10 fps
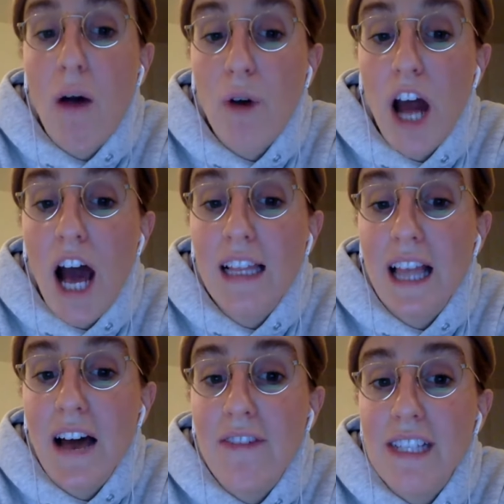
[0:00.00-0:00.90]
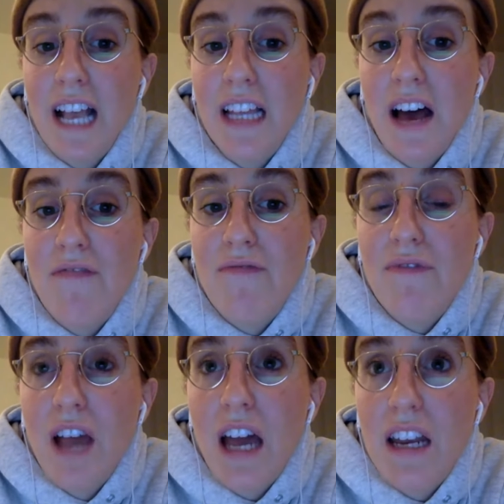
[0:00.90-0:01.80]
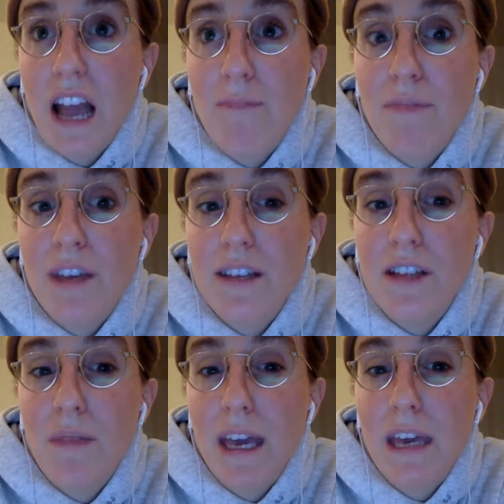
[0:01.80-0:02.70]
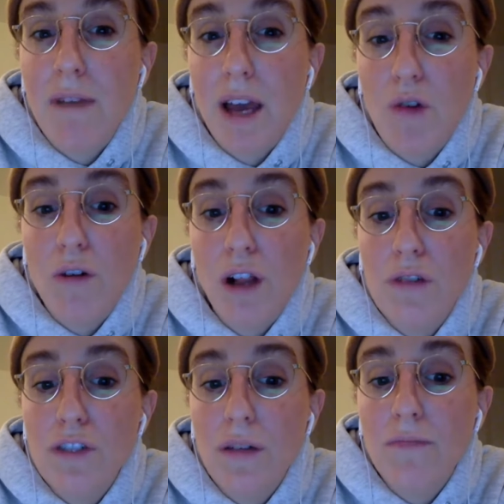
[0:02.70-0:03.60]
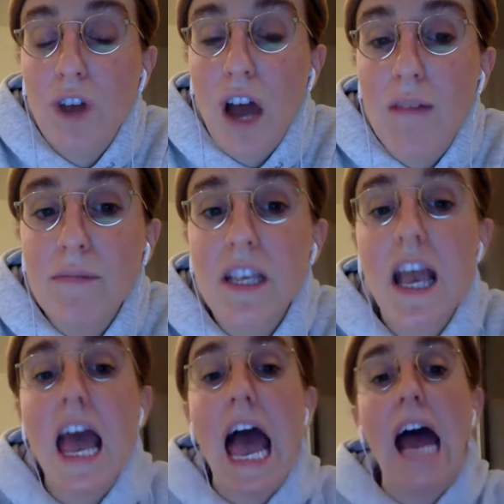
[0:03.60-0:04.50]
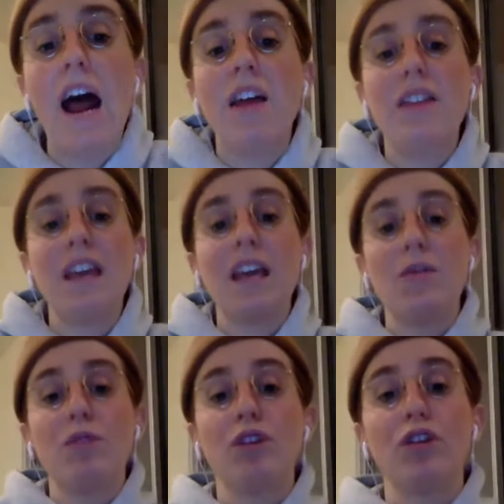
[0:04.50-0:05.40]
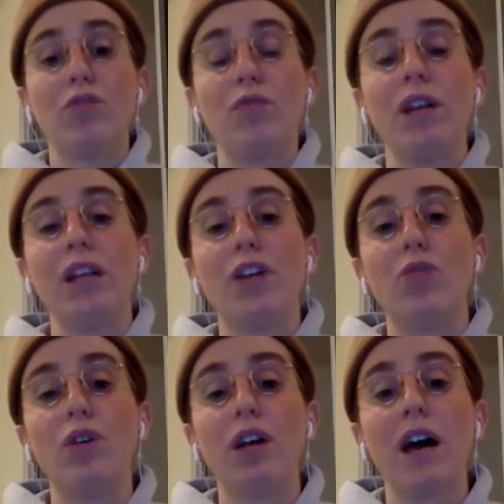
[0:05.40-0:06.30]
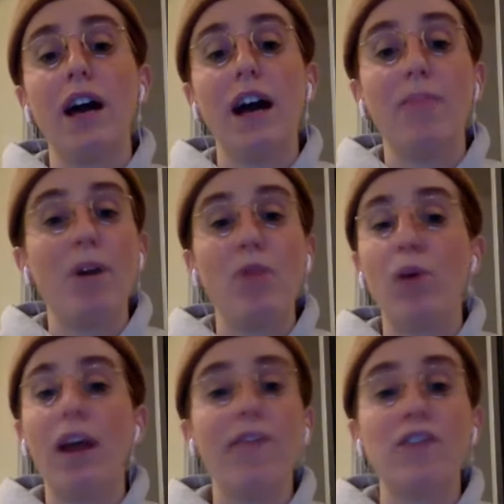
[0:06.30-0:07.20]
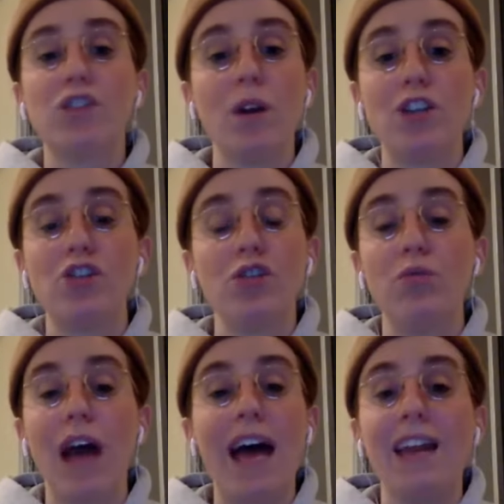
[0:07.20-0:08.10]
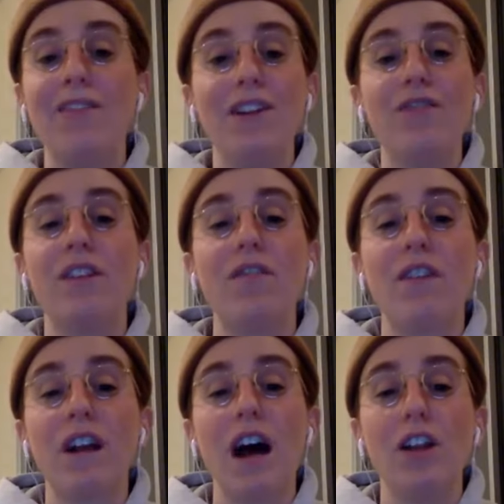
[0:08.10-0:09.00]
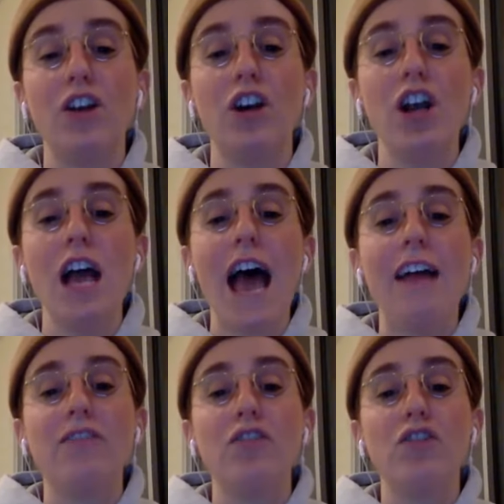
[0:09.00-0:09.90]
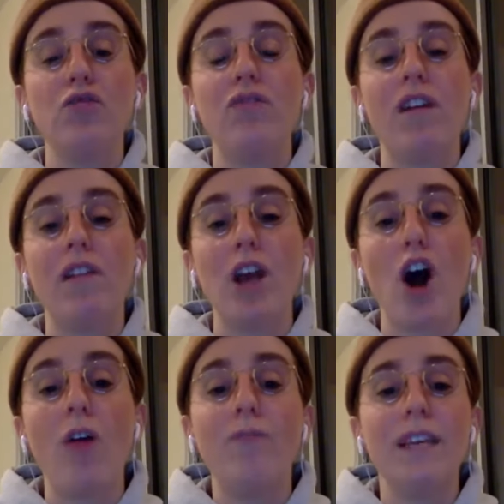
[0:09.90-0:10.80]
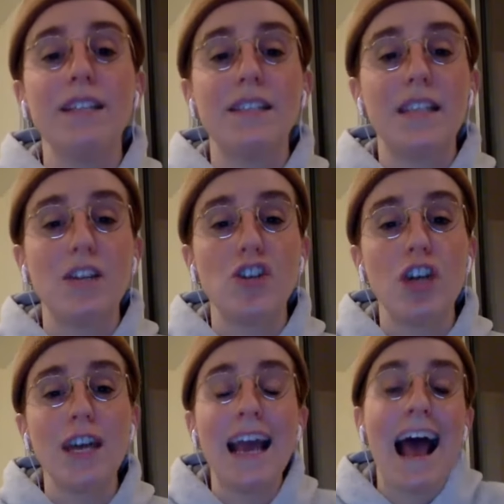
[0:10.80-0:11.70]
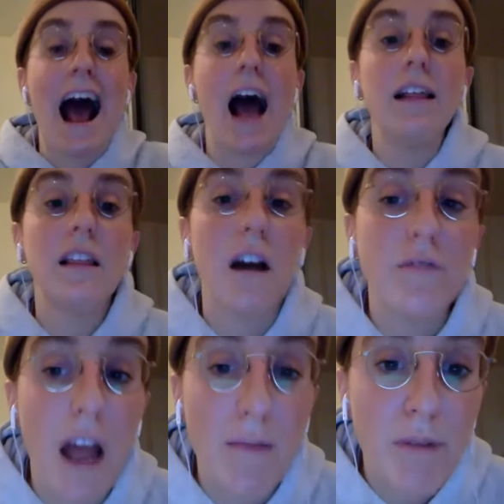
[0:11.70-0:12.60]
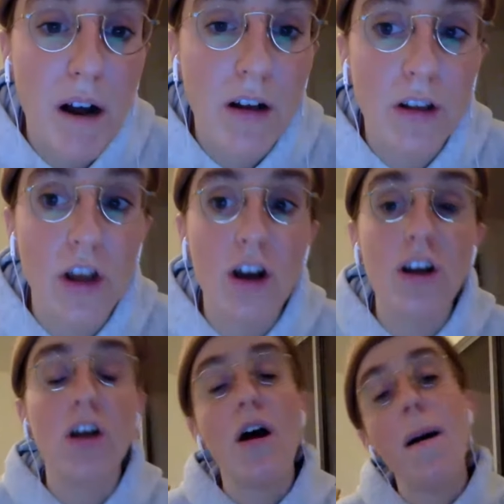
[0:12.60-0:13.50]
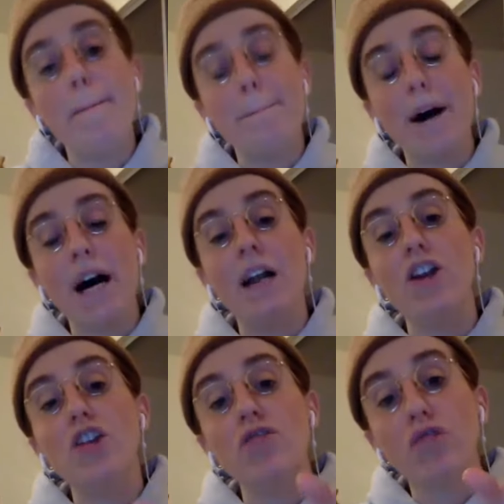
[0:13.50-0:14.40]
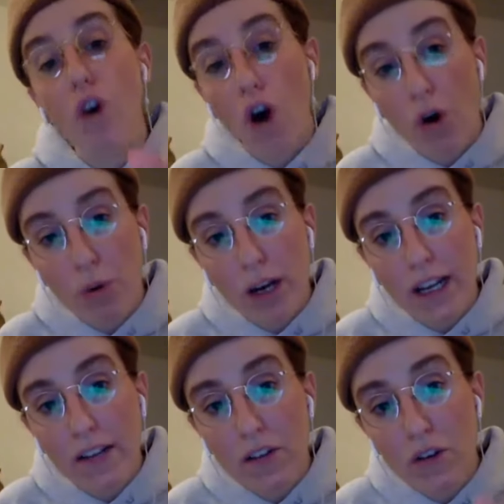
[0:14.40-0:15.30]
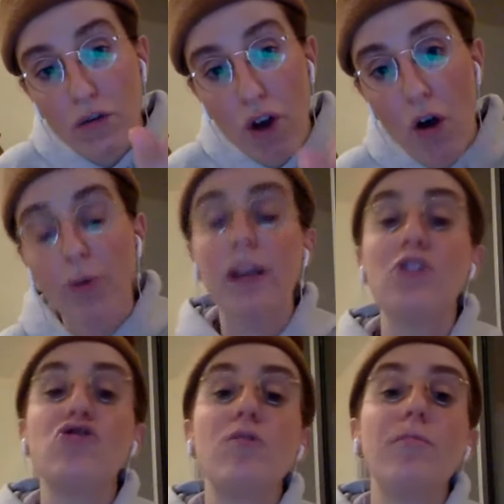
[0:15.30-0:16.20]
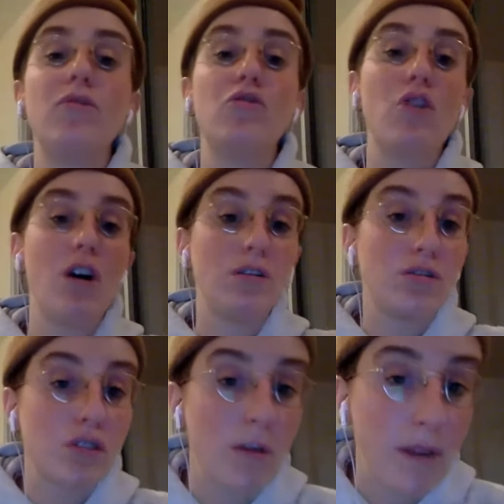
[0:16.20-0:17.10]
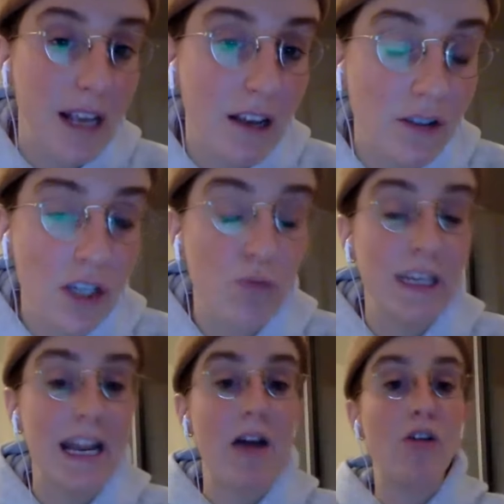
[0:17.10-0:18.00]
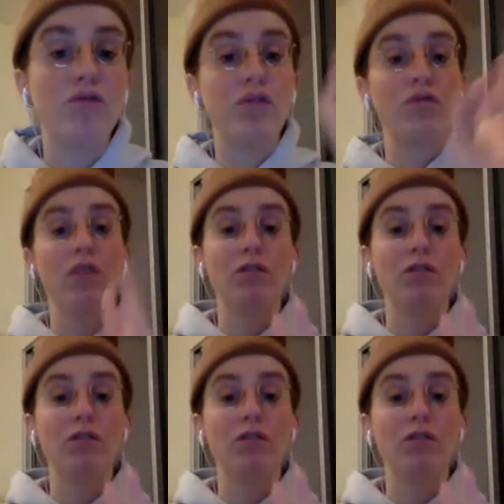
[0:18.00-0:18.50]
what I love is I love cutting up things and making my own clothes sometimes. And I think it would look really cool cut up on whatever sweatshirt you had, even of different color, and to do very obvious stitching. I love that kind of look. But you've already contributed your call to somebody else's. We now have two